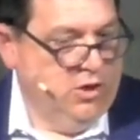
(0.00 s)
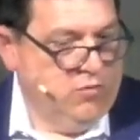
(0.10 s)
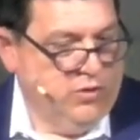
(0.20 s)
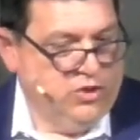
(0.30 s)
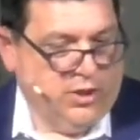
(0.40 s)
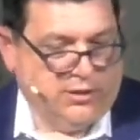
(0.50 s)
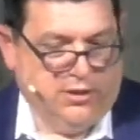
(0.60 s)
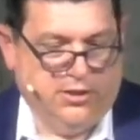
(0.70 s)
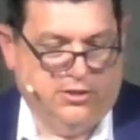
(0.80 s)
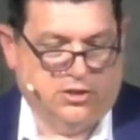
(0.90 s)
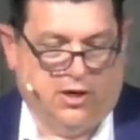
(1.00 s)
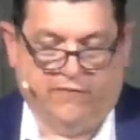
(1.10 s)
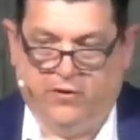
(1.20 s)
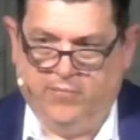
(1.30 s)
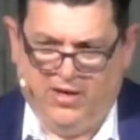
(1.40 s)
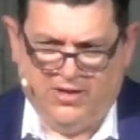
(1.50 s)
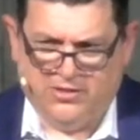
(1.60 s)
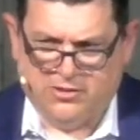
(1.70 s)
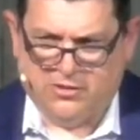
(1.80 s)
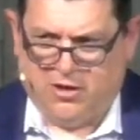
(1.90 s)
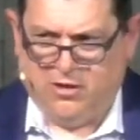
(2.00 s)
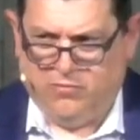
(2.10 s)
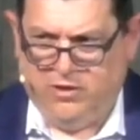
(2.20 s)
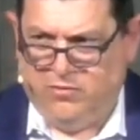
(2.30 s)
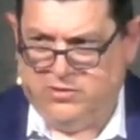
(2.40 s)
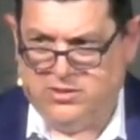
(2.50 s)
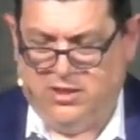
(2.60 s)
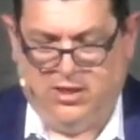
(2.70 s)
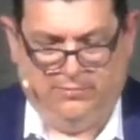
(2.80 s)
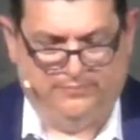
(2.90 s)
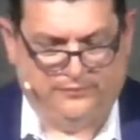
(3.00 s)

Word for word: rejected his offering because his heart really wasn't in it.